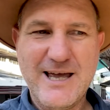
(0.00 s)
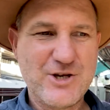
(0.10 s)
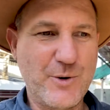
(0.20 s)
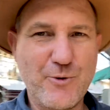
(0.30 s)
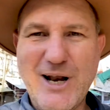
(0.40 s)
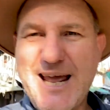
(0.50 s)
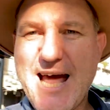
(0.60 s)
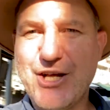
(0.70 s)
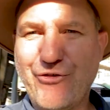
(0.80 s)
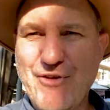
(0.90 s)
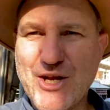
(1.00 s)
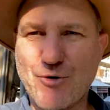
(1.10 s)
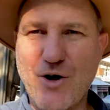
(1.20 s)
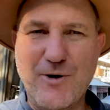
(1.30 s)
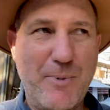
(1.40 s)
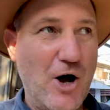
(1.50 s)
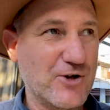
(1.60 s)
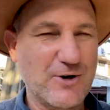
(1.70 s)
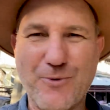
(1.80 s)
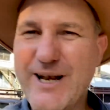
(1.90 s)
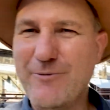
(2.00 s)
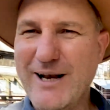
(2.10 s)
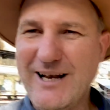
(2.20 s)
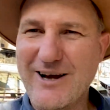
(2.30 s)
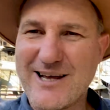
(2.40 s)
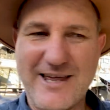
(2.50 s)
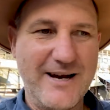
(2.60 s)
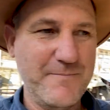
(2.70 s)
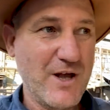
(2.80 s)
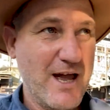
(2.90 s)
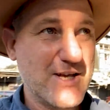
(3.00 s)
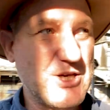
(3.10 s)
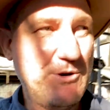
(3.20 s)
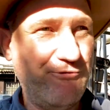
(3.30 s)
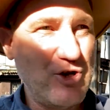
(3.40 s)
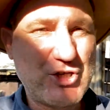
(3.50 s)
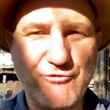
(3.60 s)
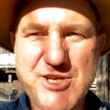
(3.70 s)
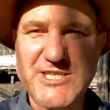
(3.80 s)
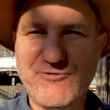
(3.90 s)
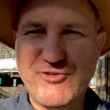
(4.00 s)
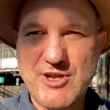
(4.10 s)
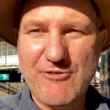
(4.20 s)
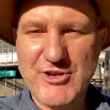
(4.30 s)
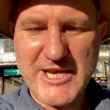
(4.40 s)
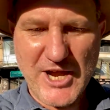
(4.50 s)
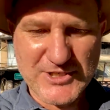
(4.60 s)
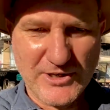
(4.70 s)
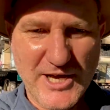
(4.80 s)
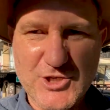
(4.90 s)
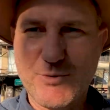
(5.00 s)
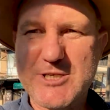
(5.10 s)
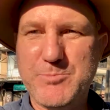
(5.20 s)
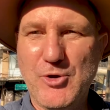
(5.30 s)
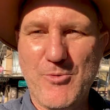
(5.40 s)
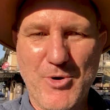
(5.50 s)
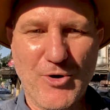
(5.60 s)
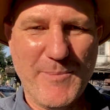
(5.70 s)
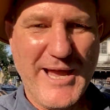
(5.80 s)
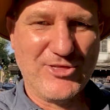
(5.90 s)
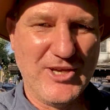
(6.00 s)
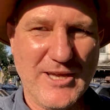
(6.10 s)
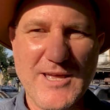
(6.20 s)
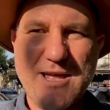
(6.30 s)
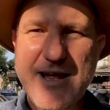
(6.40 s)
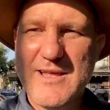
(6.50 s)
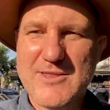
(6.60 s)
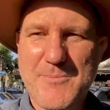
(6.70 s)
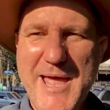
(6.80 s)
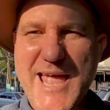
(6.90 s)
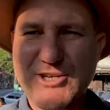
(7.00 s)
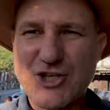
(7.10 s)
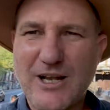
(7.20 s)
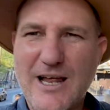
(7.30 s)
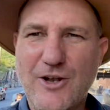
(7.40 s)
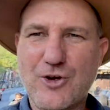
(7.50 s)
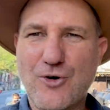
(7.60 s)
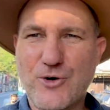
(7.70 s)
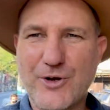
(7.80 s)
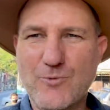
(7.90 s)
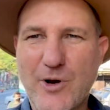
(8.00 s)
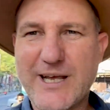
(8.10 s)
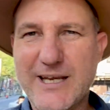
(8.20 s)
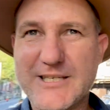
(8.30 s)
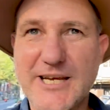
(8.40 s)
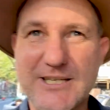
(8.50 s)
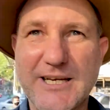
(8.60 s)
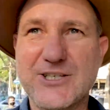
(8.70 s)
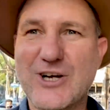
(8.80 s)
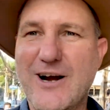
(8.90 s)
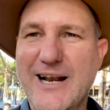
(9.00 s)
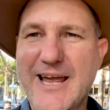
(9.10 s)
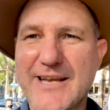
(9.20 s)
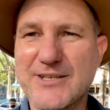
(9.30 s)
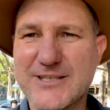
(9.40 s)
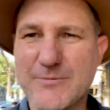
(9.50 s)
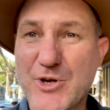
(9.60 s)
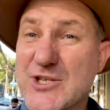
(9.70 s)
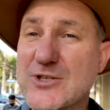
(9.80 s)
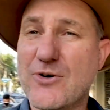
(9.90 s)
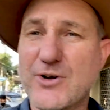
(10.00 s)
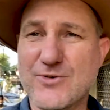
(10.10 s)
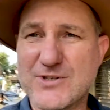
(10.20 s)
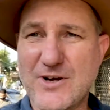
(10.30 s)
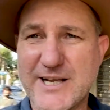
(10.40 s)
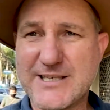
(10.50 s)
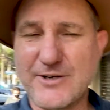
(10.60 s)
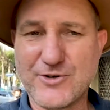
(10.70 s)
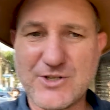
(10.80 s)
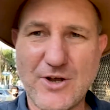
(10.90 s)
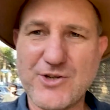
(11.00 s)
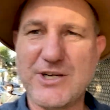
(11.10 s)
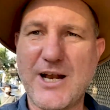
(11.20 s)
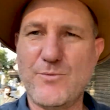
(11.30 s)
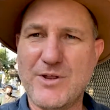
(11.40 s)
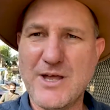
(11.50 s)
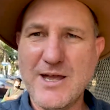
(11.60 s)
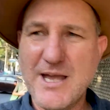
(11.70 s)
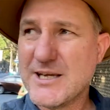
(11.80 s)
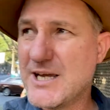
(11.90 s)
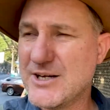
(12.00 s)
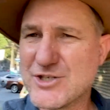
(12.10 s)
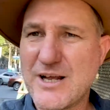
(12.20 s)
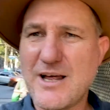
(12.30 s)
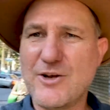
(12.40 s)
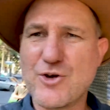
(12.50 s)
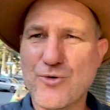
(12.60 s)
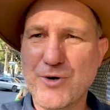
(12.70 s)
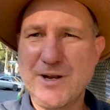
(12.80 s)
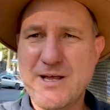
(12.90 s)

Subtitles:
So he really had his finger on the pulse. I really, really like that. So in future videos, I'd like to explore more about the man Chulalongkorn and what he did in Thailand, and some historical sites that are associated with King Chulalongkorn.